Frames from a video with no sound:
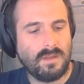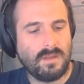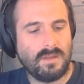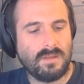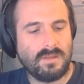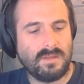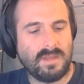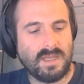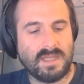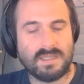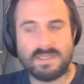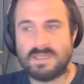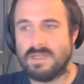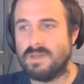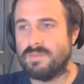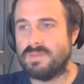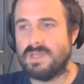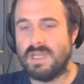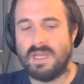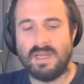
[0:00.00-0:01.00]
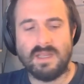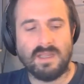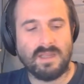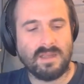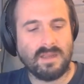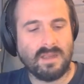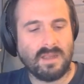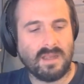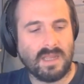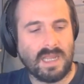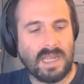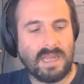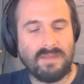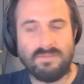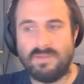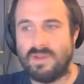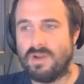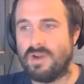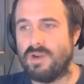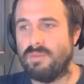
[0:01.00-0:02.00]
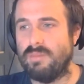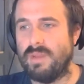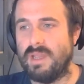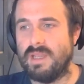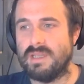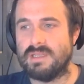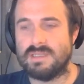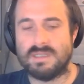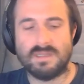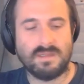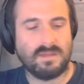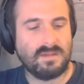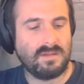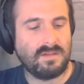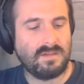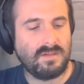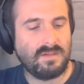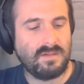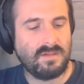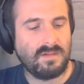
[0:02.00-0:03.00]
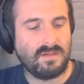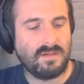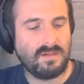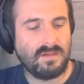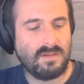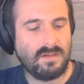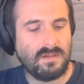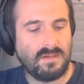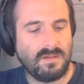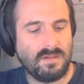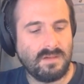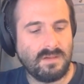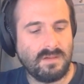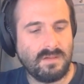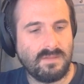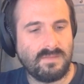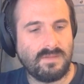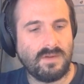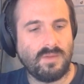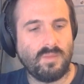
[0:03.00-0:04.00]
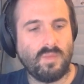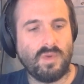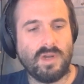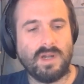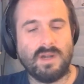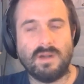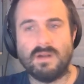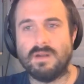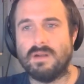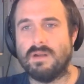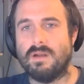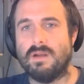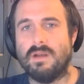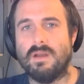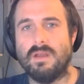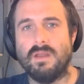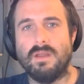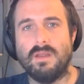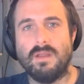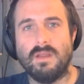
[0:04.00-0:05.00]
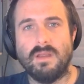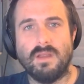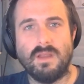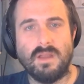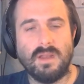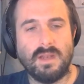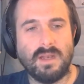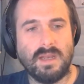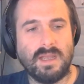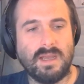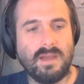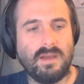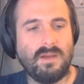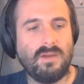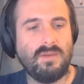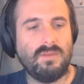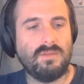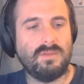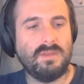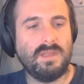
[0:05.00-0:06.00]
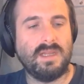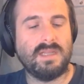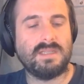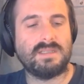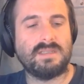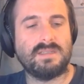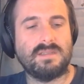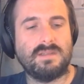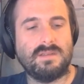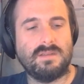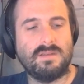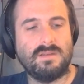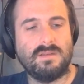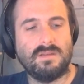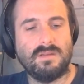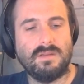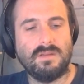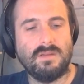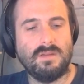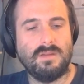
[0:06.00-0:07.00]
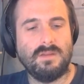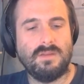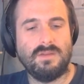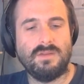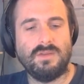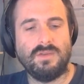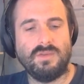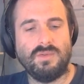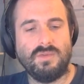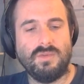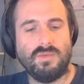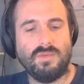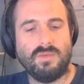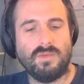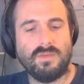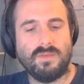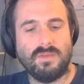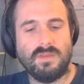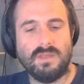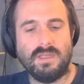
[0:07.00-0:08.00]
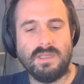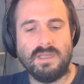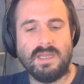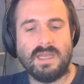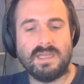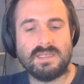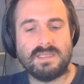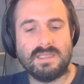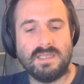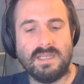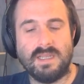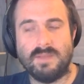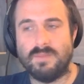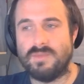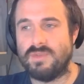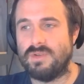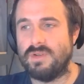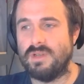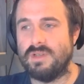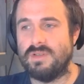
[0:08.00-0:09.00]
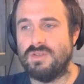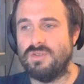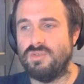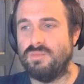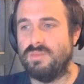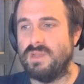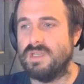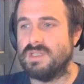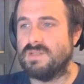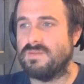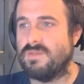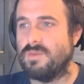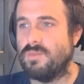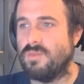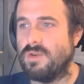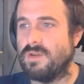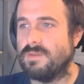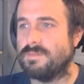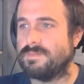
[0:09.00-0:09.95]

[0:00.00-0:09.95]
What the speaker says: that's updating AVR based firmware. Now let's do the STM32 based firmware.